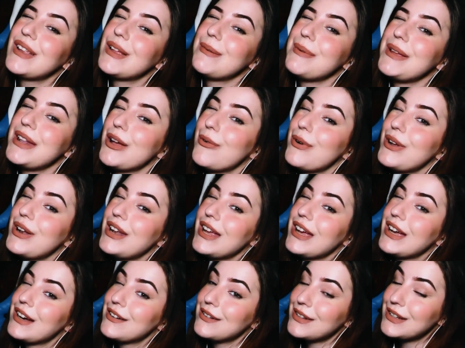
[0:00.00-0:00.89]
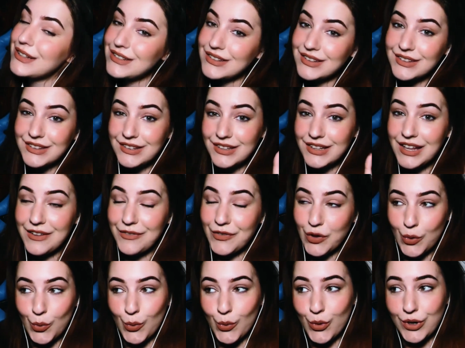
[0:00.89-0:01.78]
Let me know in the comments
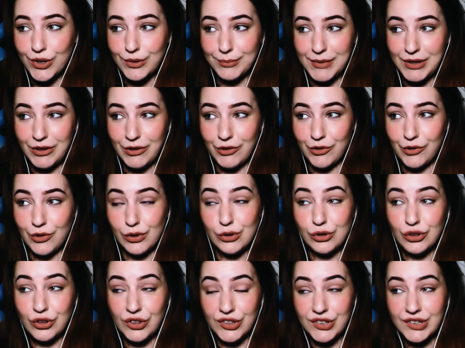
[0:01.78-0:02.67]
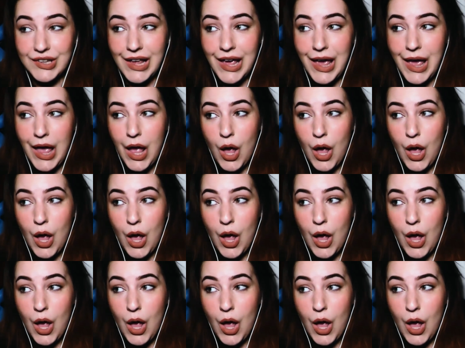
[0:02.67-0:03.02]
if you want me to do just